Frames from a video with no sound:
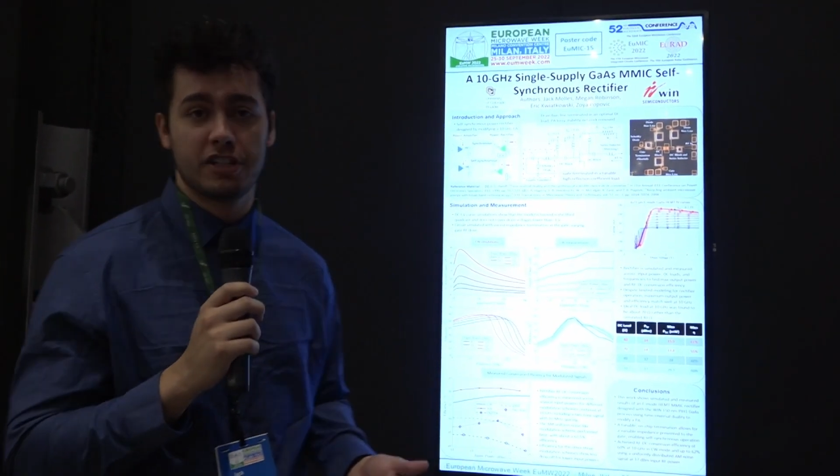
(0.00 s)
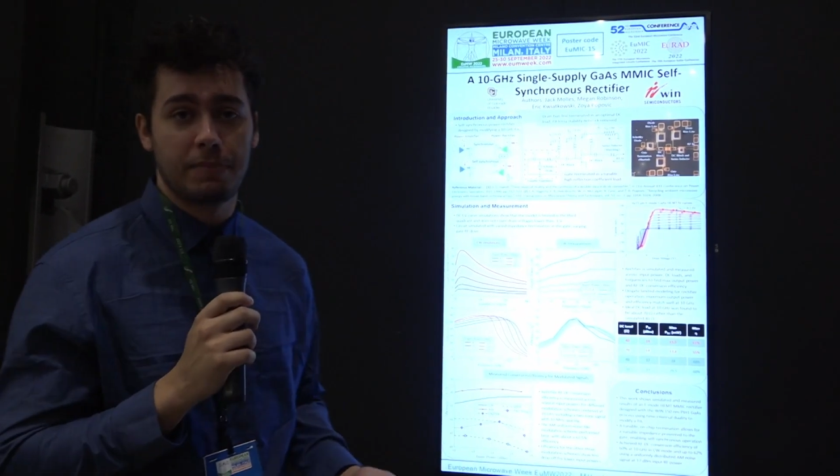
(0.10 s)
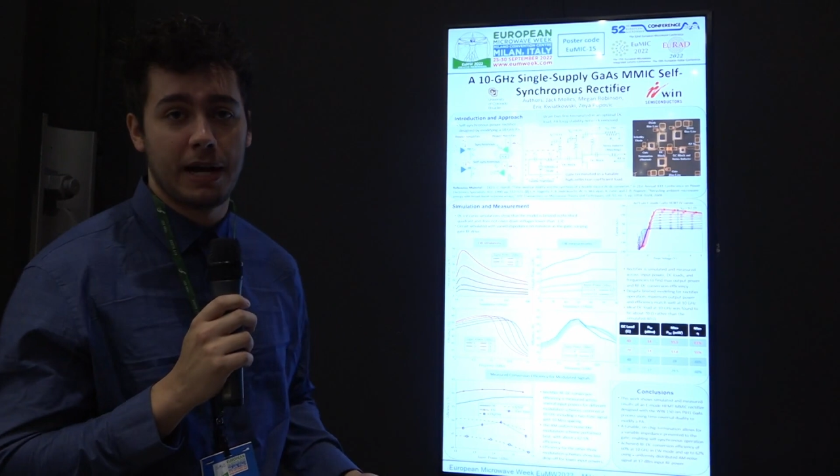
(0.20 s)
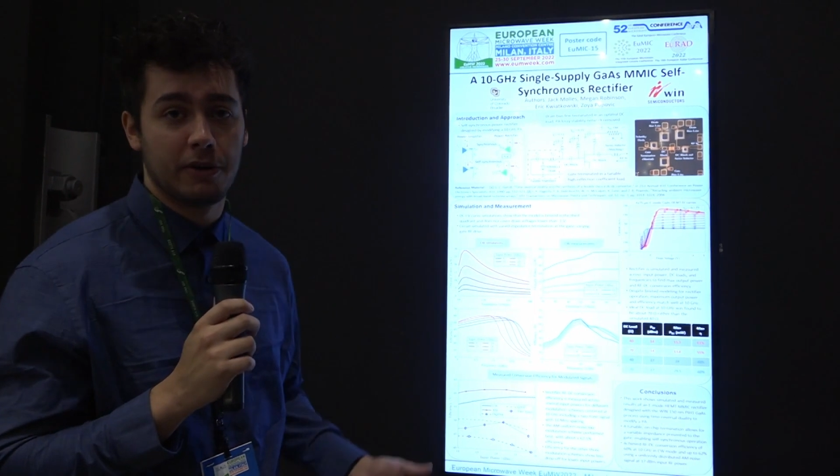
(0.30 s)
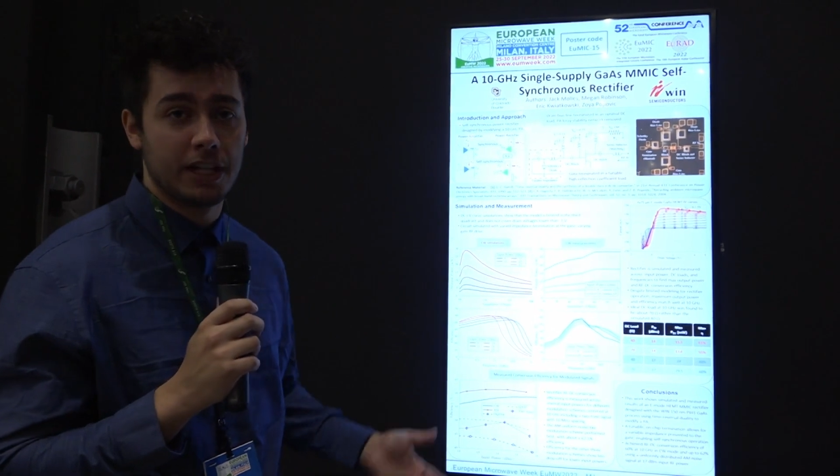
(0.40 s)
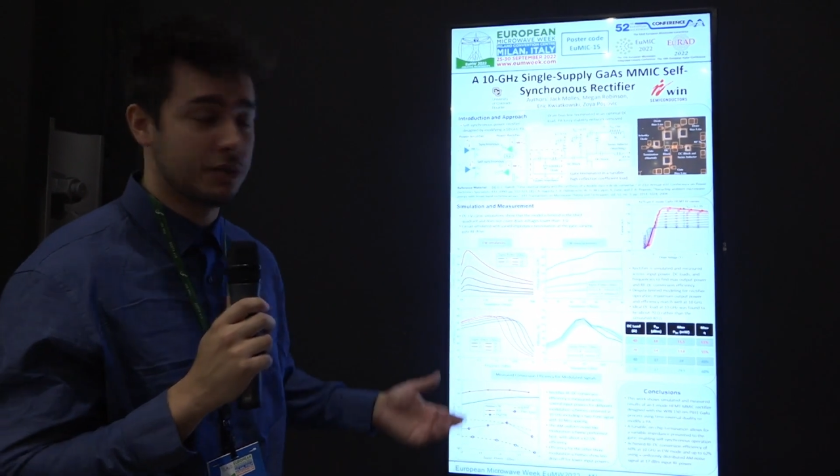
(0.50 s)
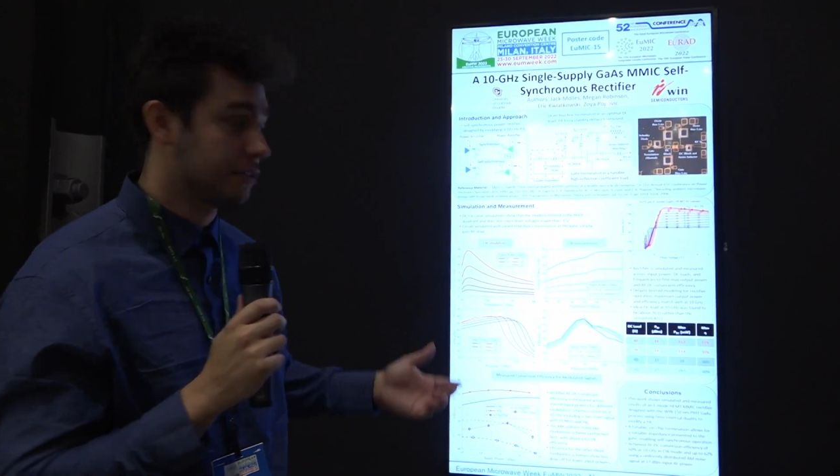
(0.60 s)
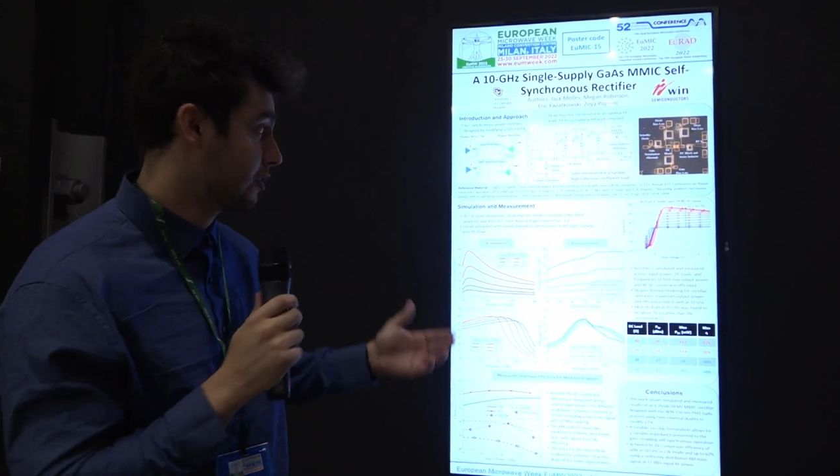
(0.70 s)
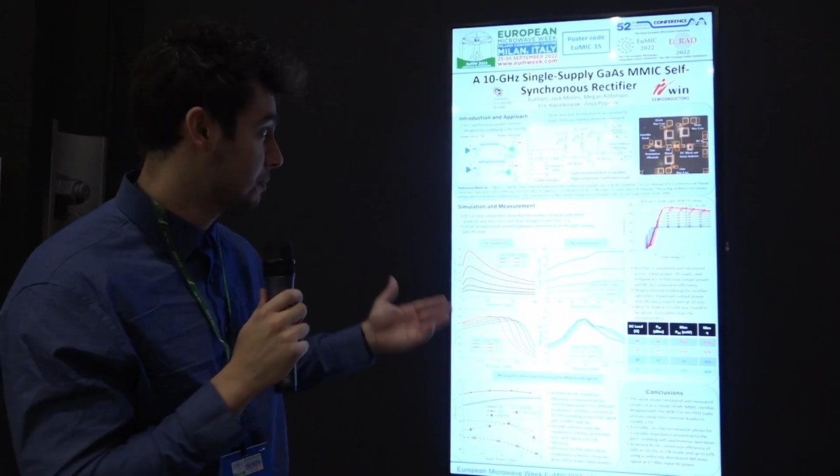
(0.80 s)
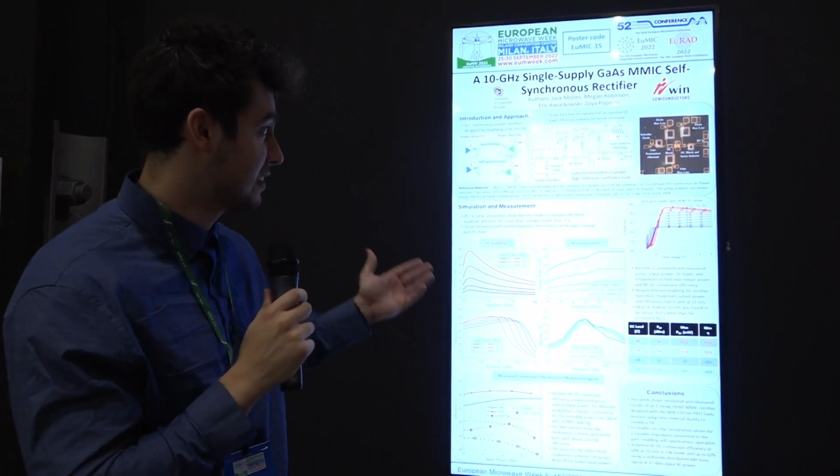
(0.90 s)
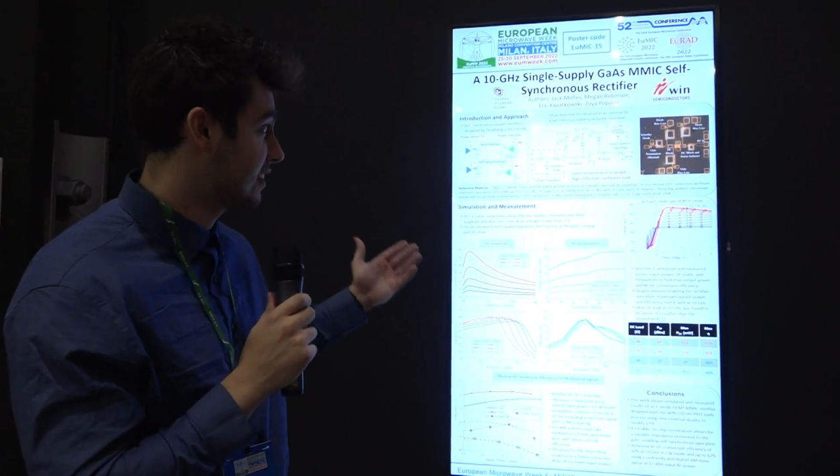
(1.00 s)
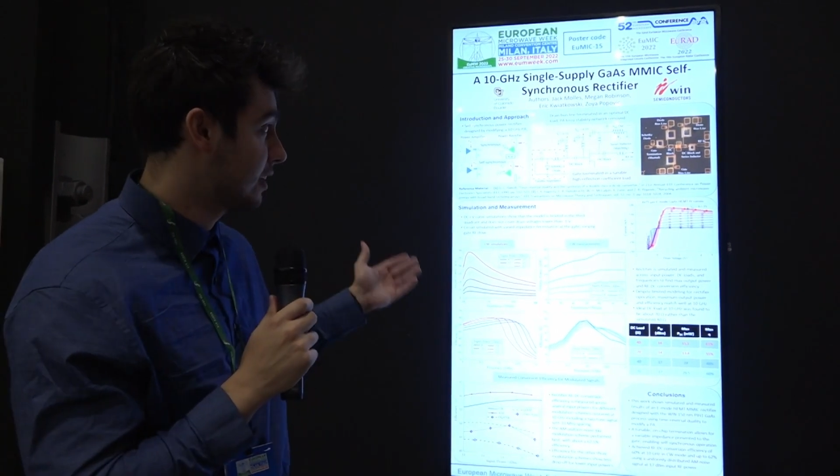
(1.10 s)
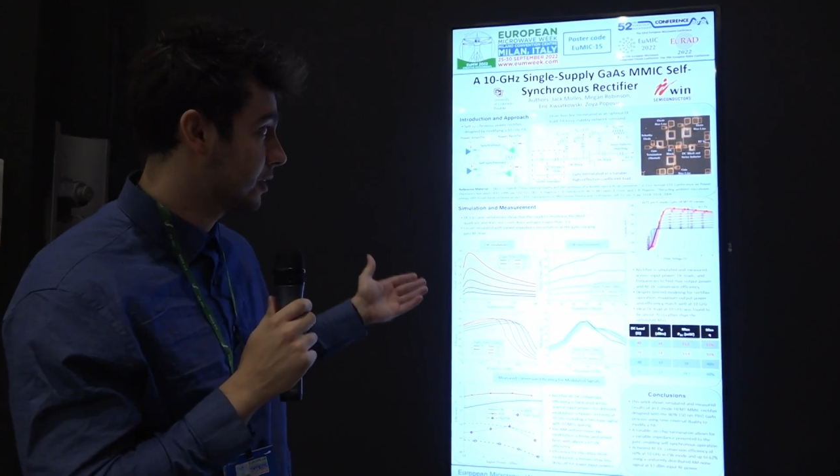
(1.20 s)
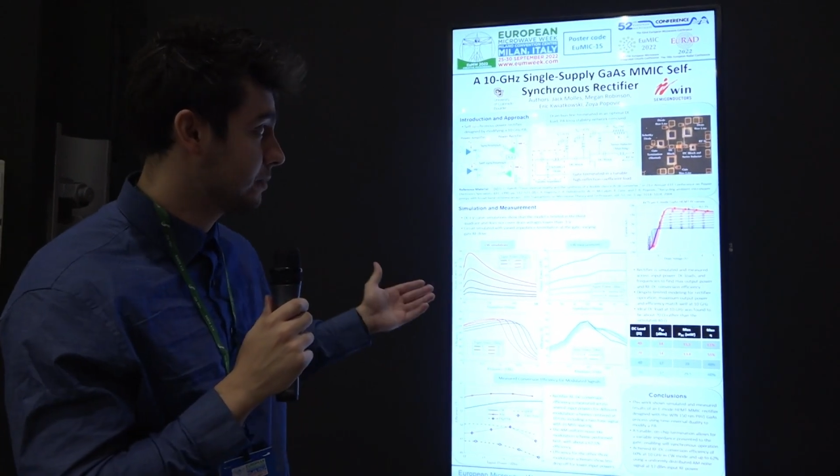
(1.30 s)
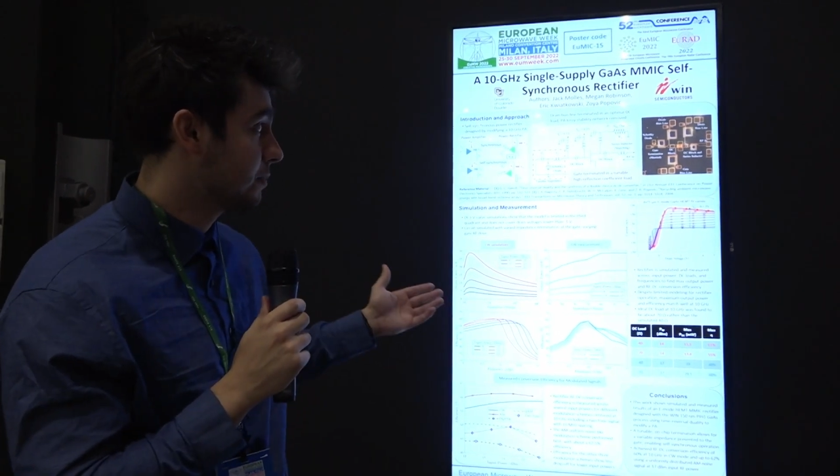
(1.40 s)
the power levels could be
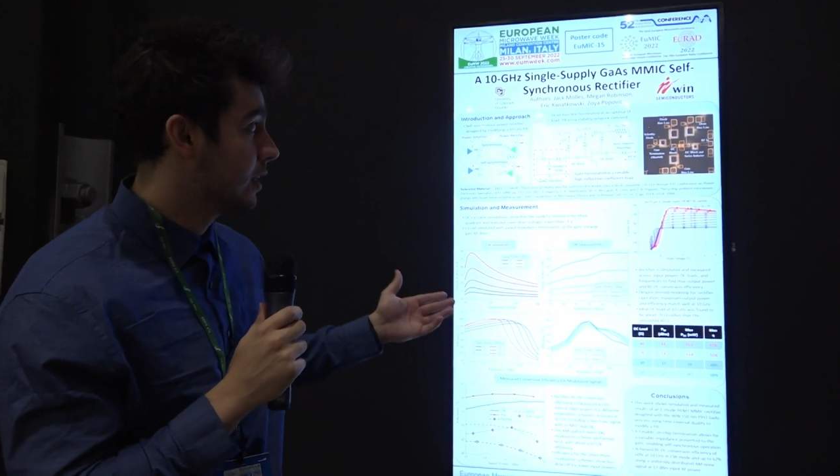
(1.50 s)
scaled